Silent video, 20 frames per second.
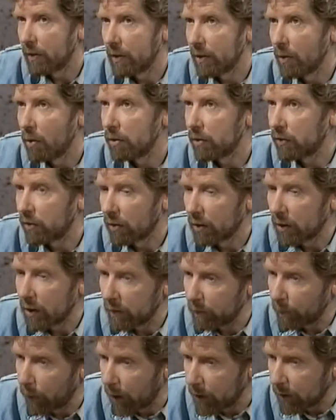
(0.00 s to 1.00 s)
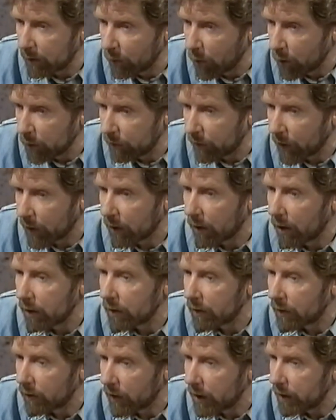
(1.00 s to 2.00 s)
the old story of pointing one finger out
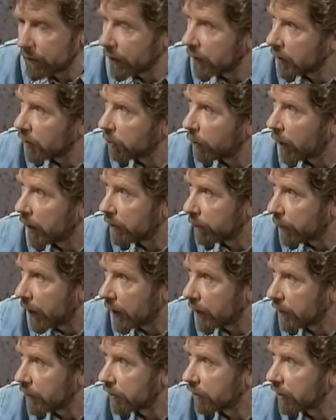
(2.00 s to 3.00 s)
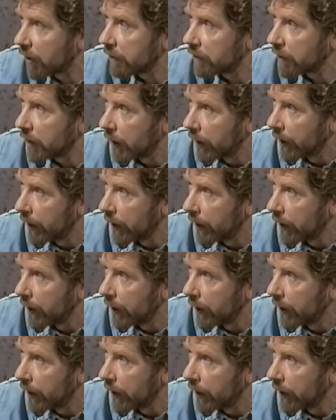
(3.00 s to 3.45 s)
and three fingers pointing back at yourself.